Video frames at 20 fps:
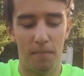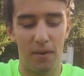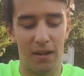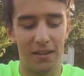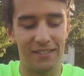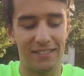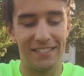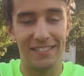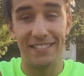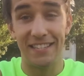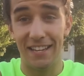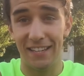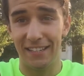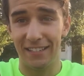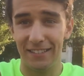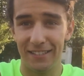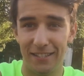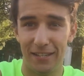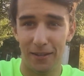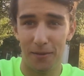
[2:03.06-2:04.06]
My
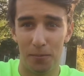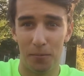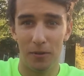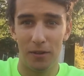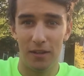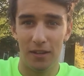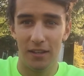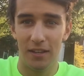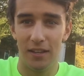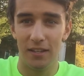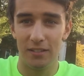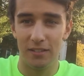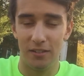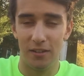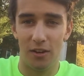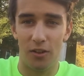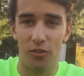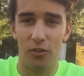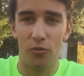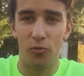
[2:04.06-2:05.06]
second tip is
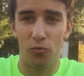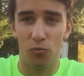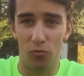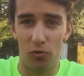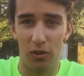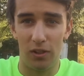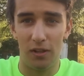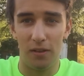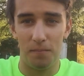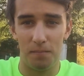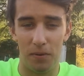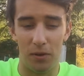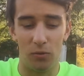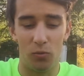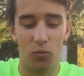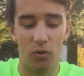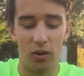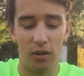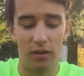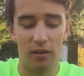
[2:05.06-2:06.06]
another really
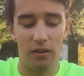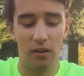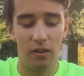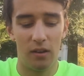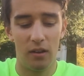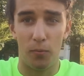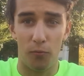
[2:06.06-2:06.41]
big one.